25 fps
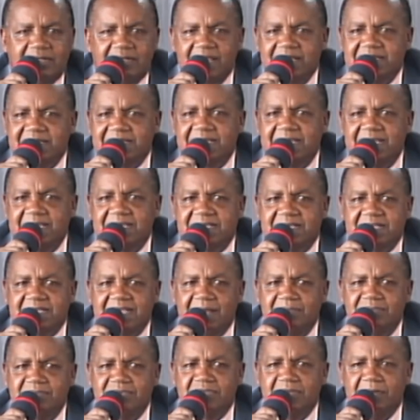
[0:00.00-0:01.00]
the
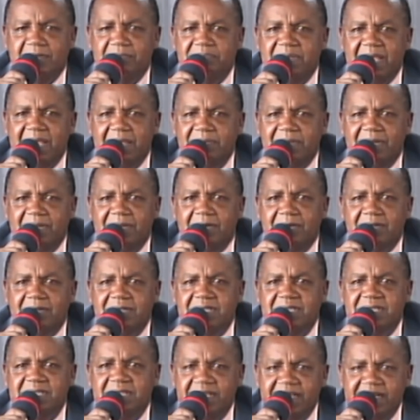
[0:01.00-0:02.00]
systems of
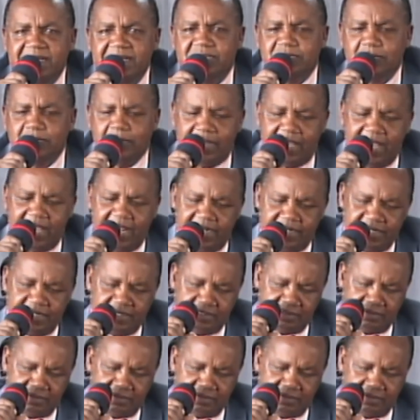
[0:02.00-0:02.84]
Babylon need to end.